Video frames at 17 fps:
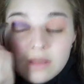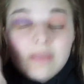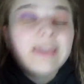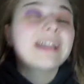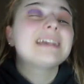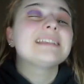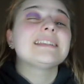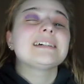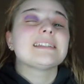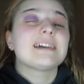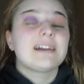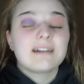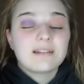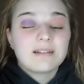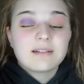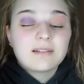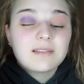Like I said,
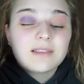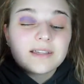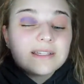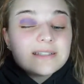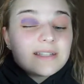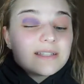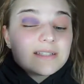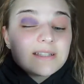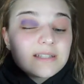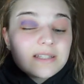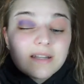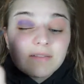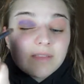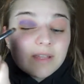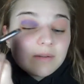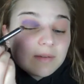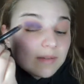I don't know the consistency
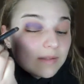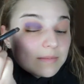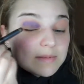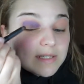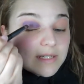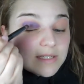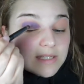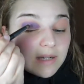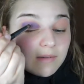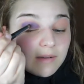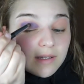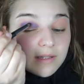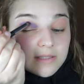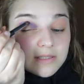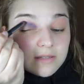of liquid lipsticks that well,